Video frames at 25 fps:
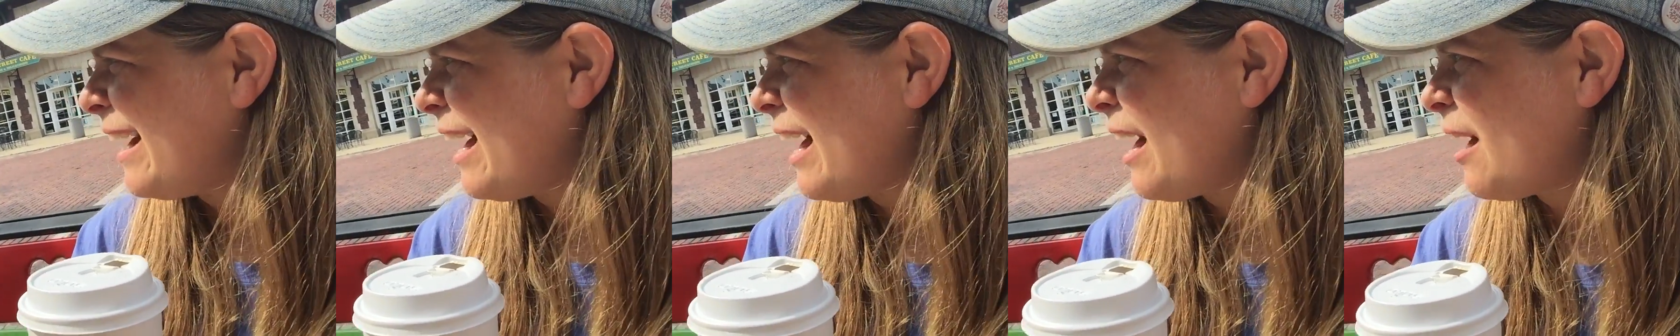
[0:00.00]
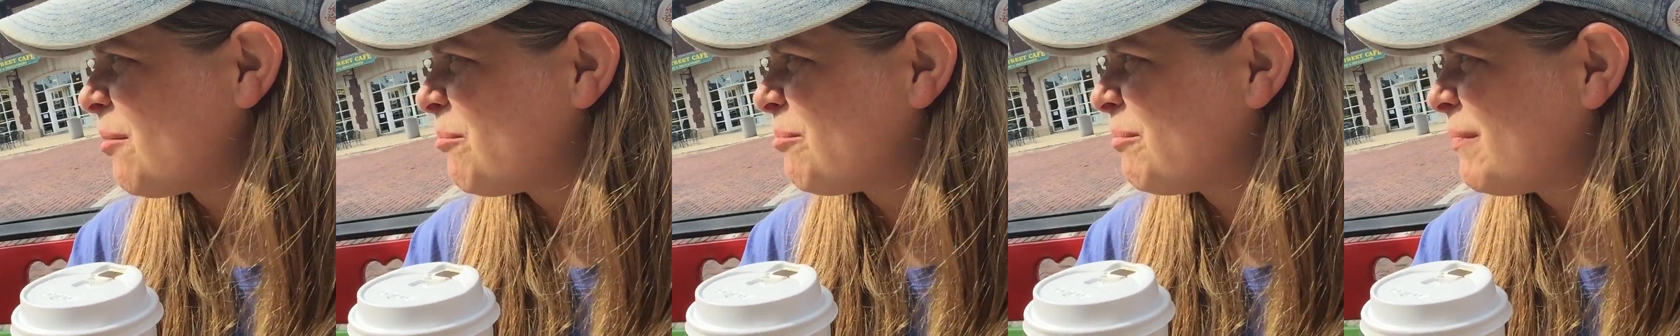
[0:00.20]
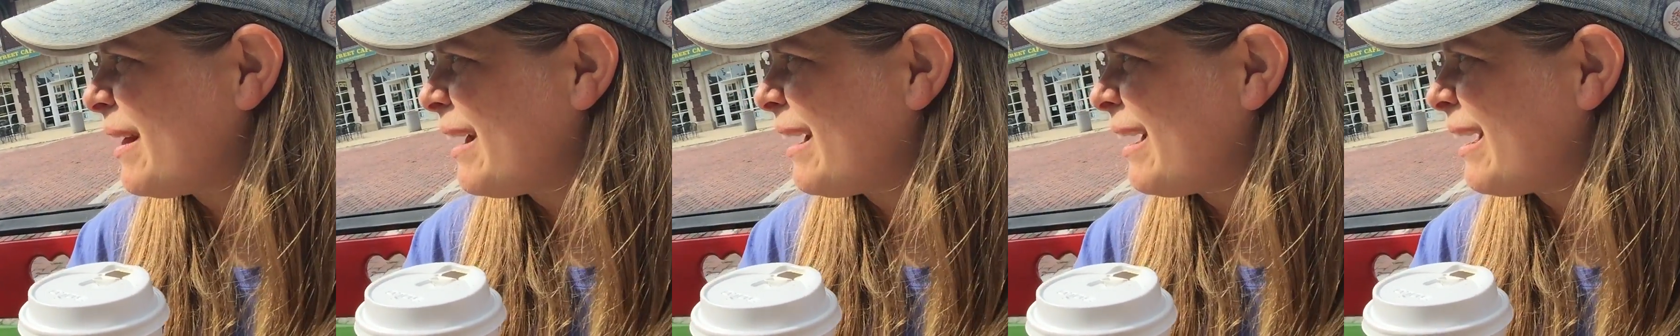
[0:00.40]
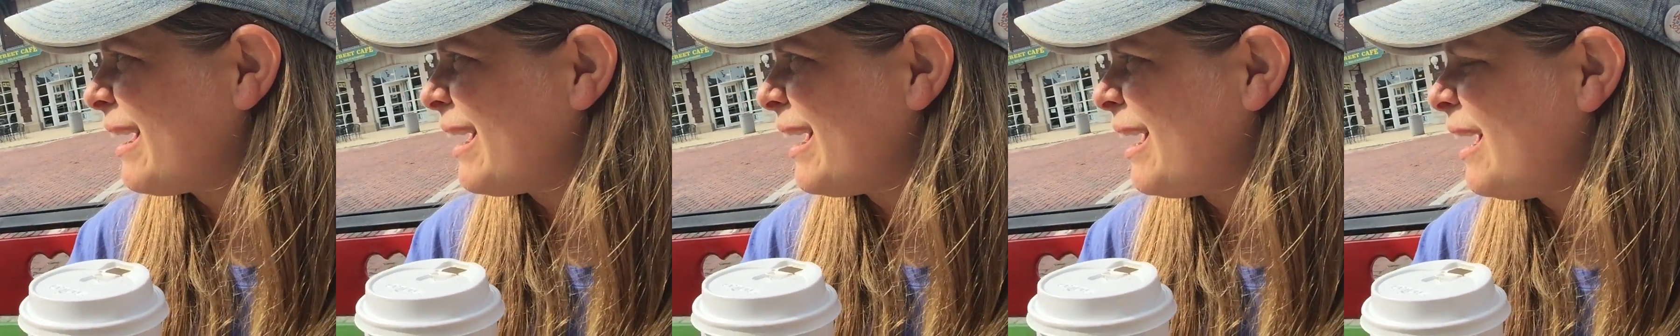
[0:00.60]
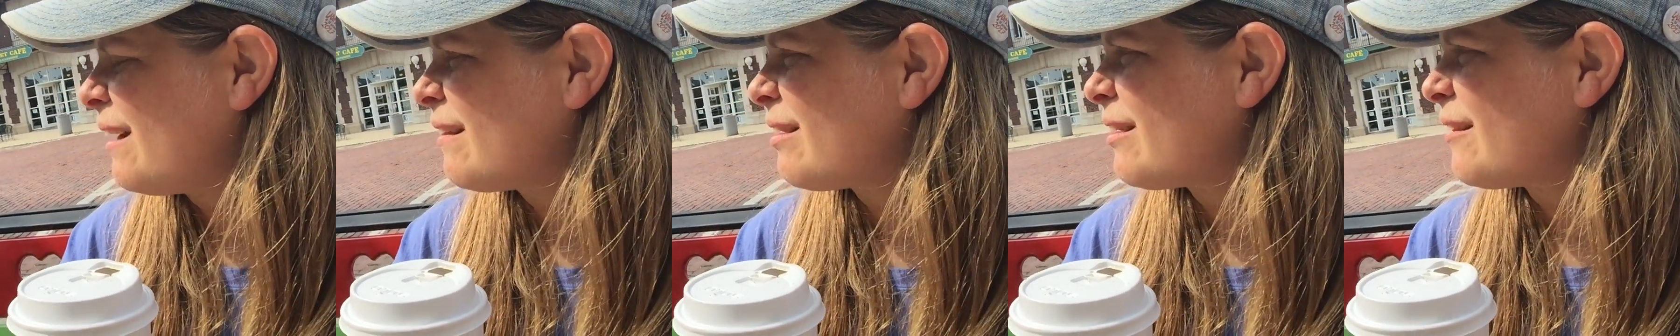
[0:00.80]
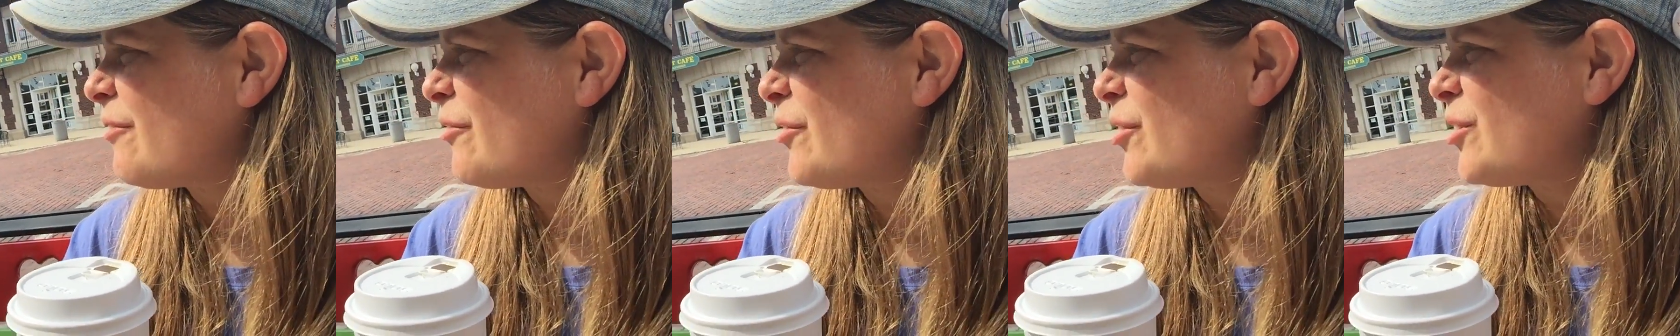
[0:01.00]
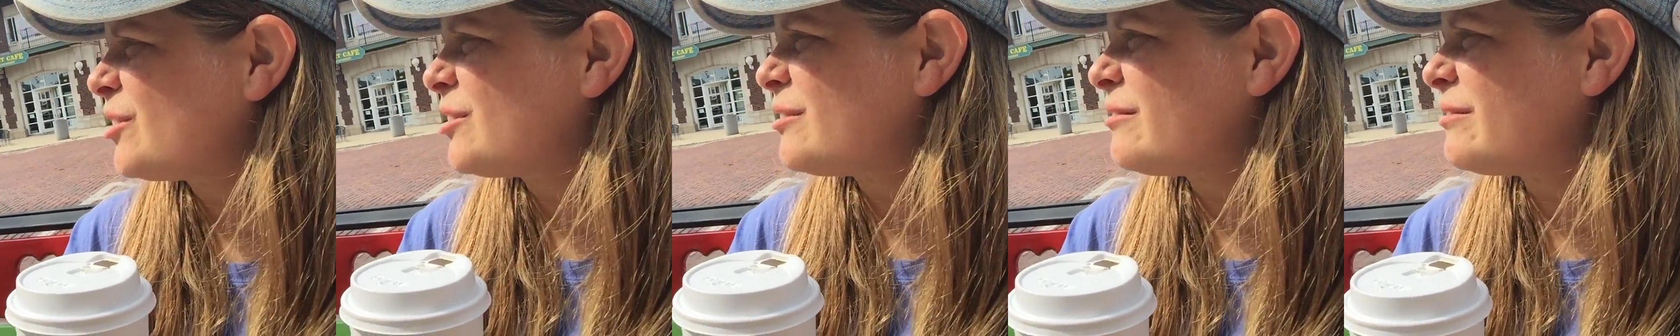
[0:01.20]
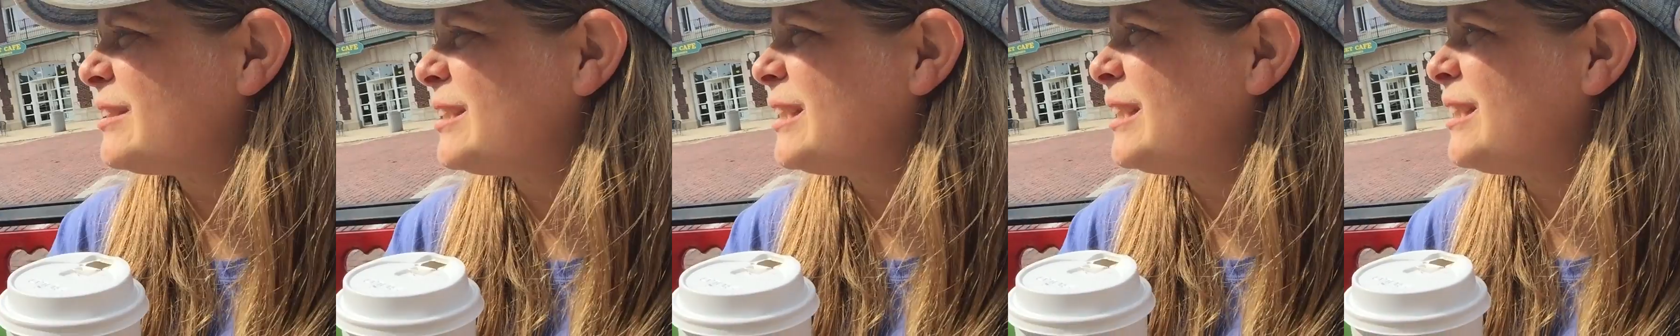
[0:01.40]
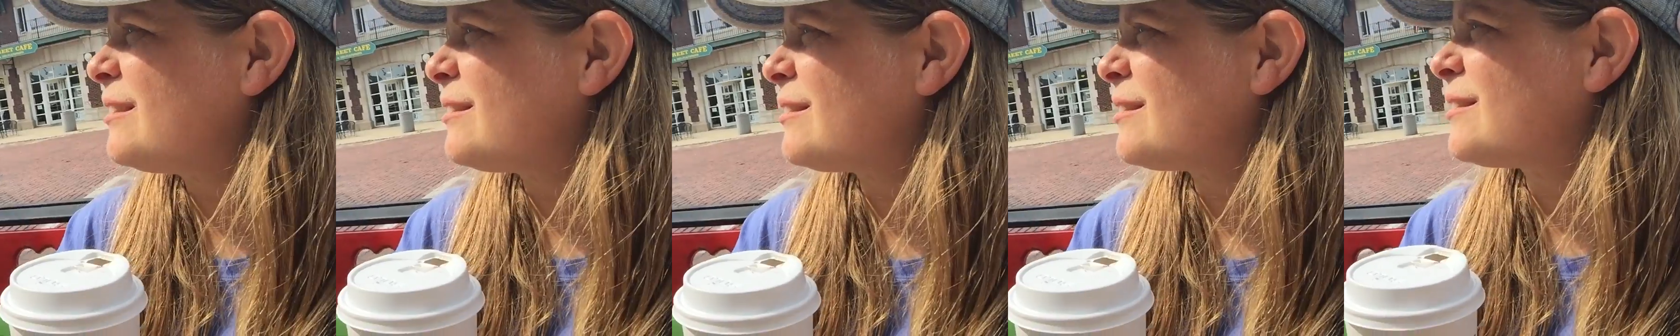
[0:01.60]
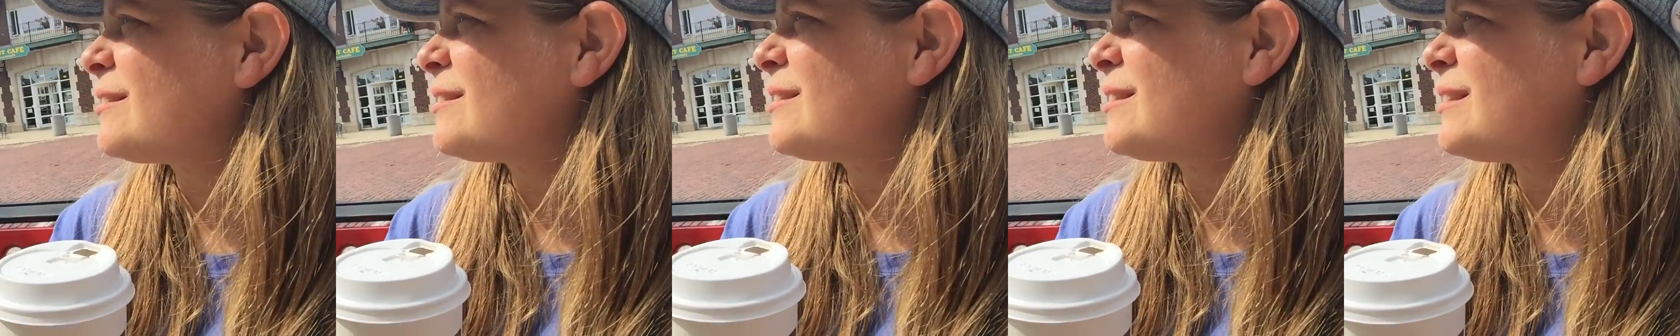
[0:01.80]
I'm like on the verge of
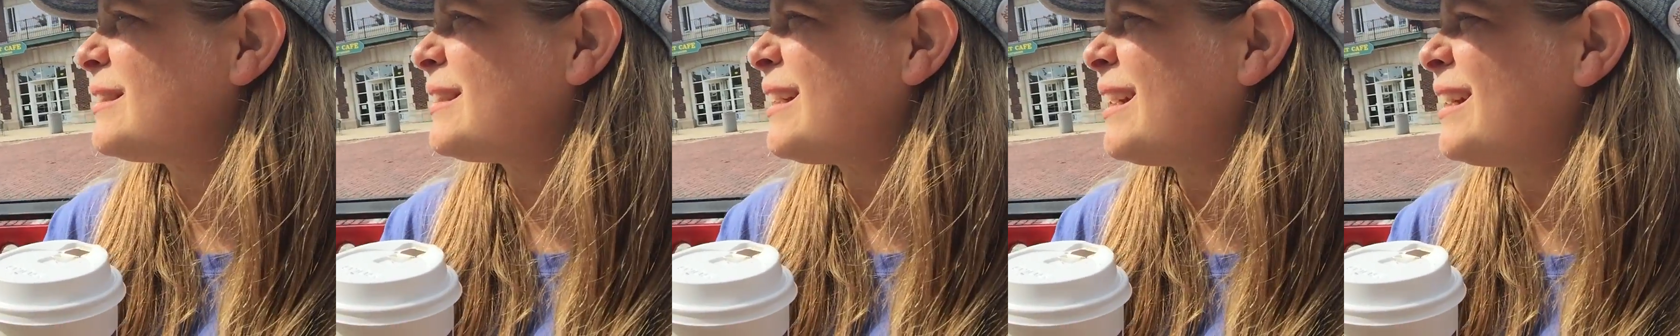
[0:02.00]
tears,